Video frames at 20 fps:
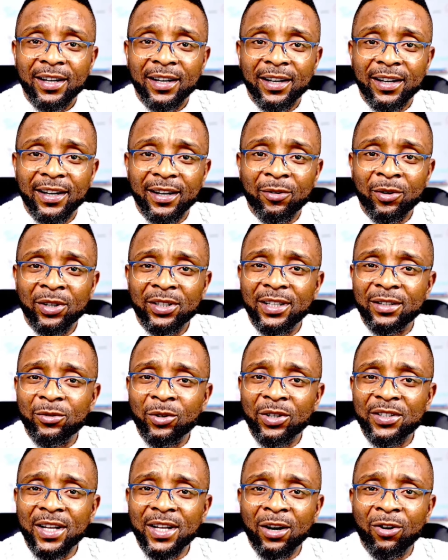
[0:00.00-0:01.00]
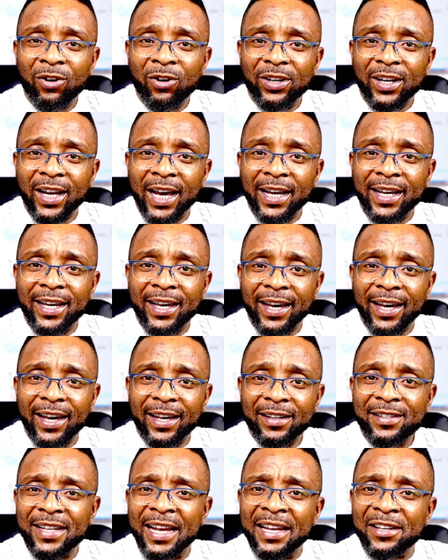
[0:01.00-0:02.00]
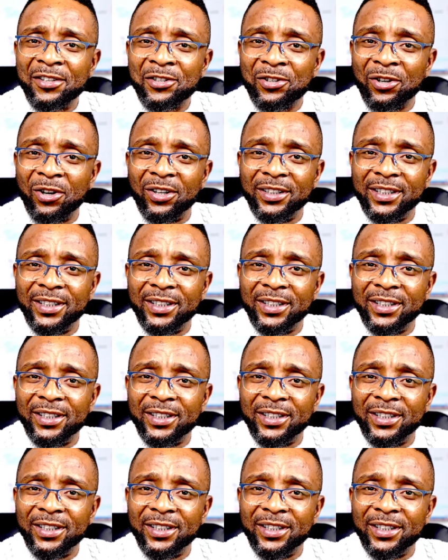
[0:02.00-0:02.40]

what's that called? Like censored,